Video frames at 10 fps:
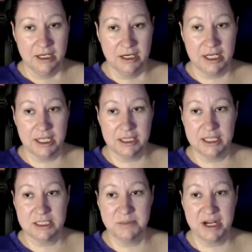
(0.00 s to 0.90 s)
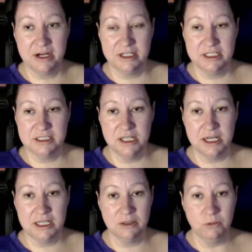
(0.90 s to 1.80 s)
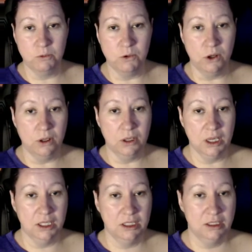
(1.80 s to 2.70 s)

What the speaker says: All right, that's better. He's not in the wall.